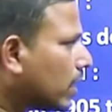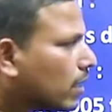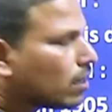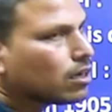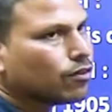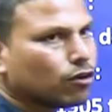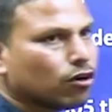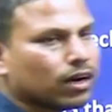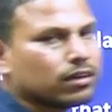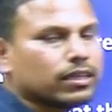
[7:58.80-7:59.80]
here if you
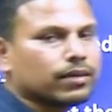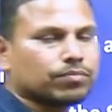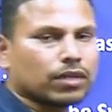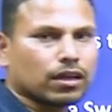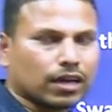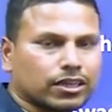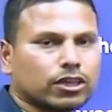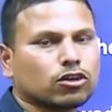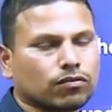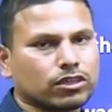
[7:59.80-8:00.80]
look at the
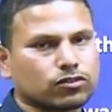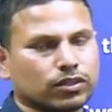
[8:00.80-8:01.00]
content of this